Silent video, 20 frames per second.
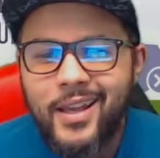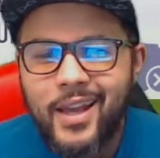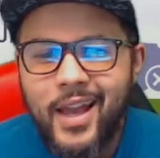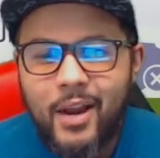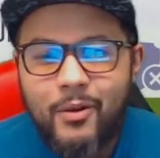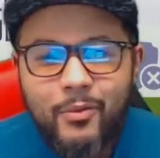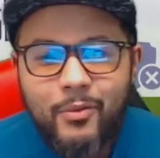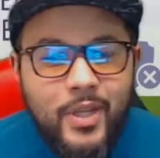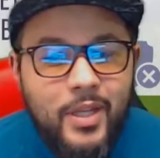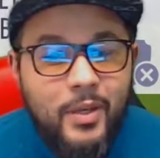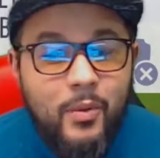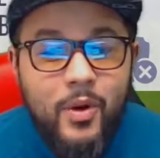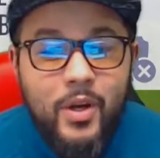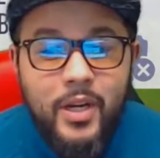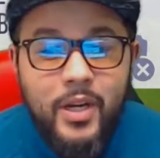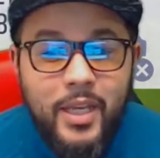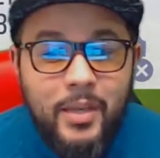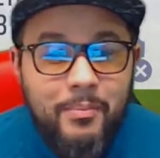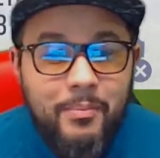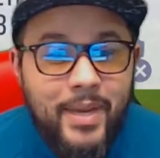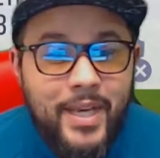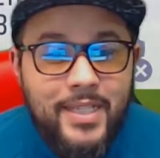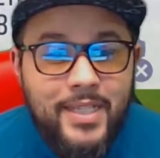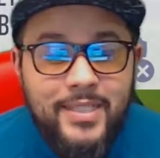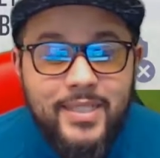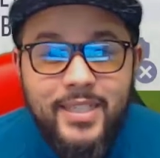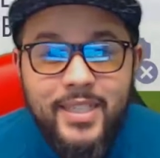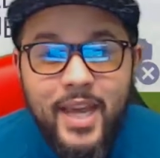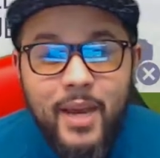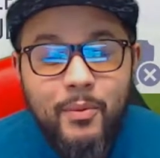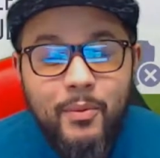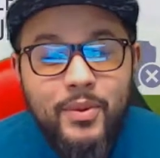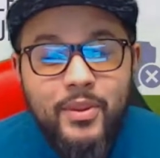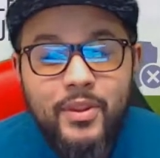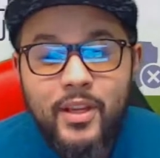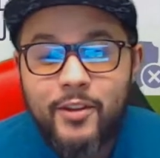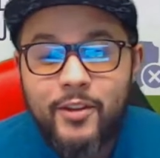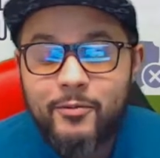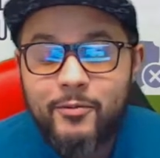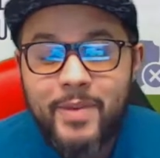I really want to get Messi. I would
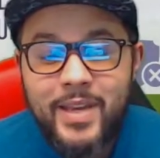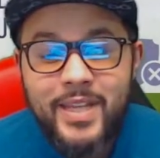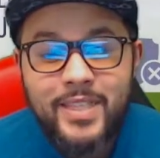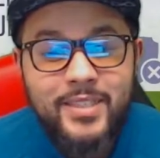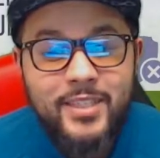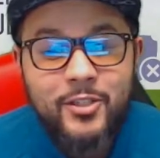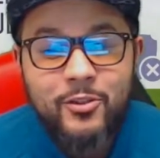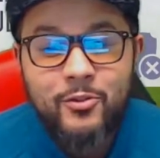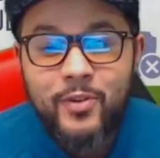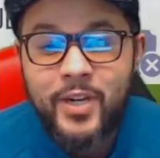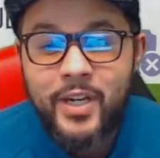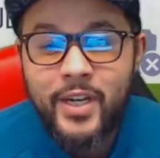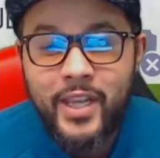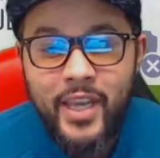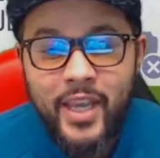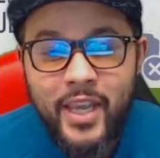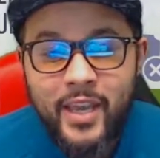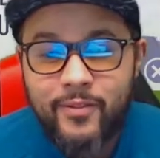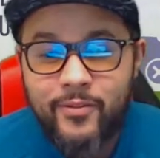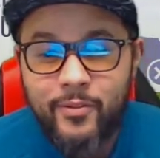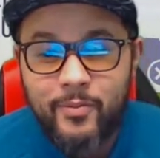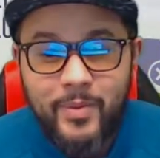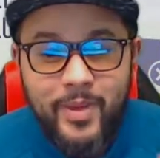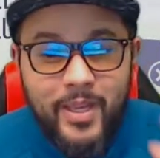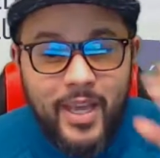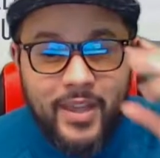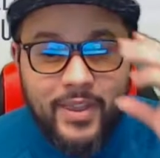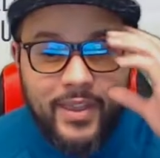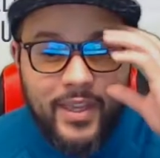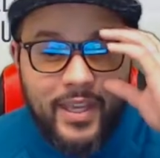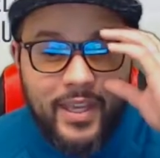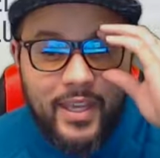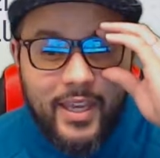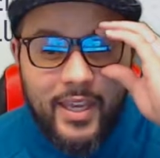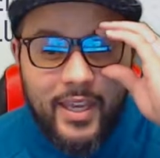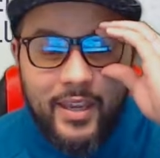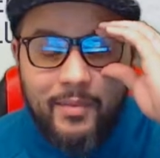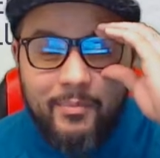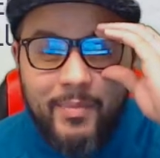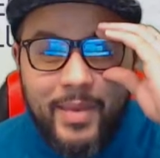love Messi to run cam for me. I think
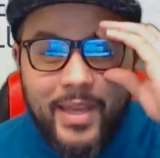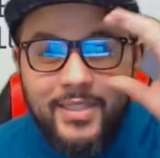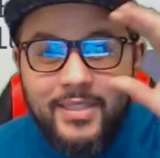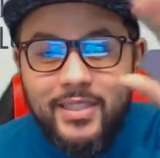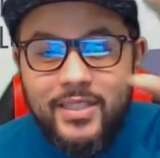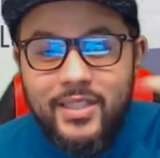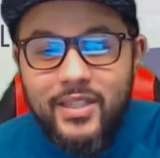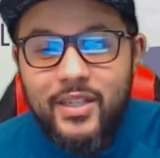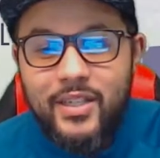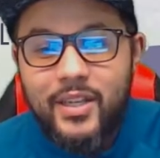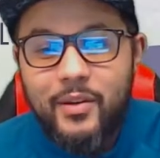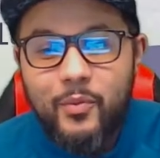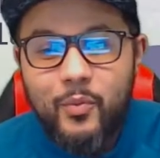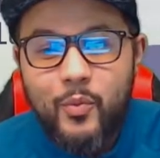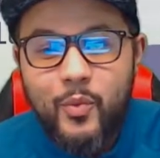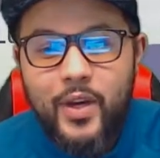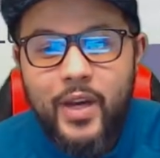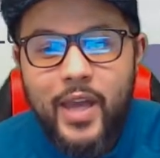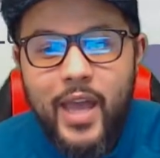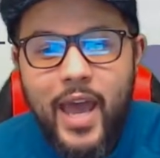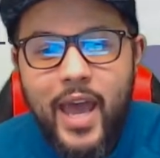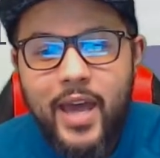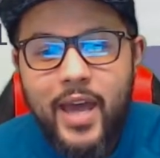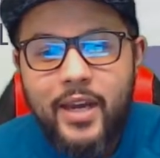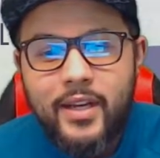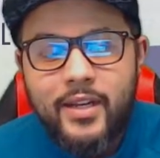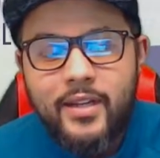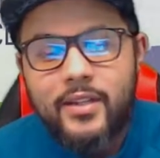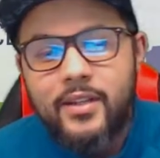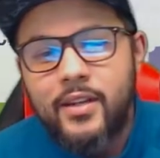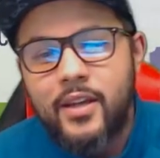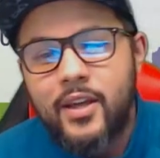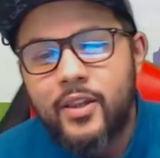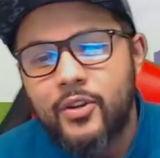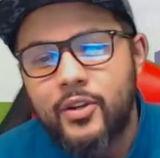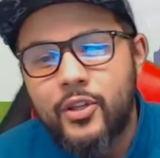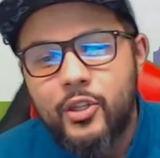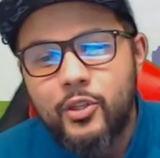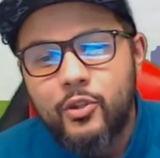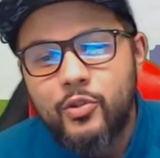Messi would add another
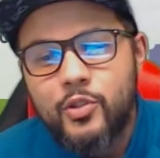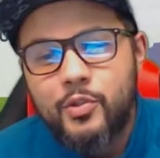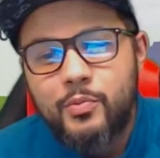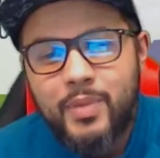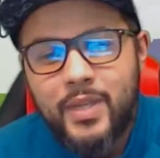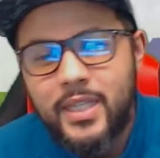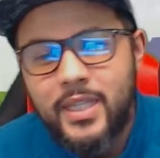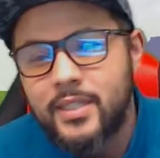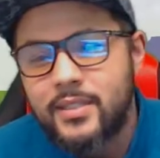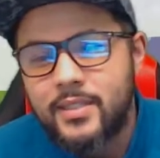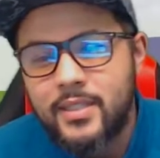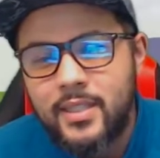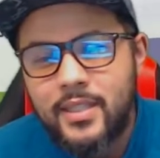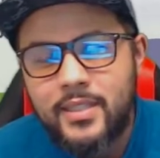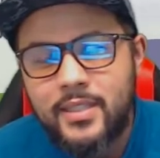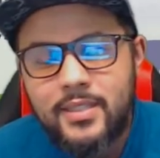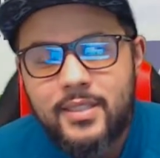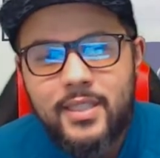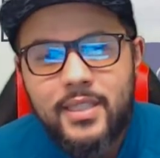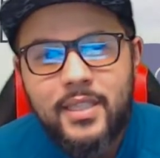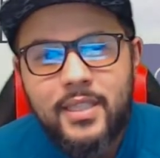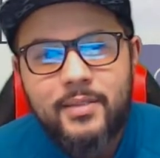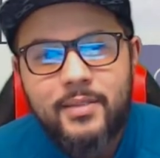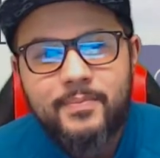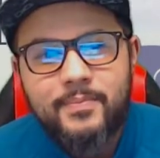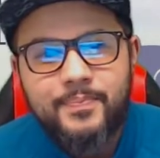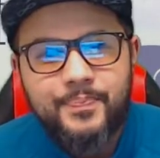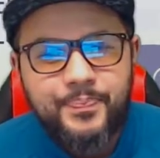huge piece to this team.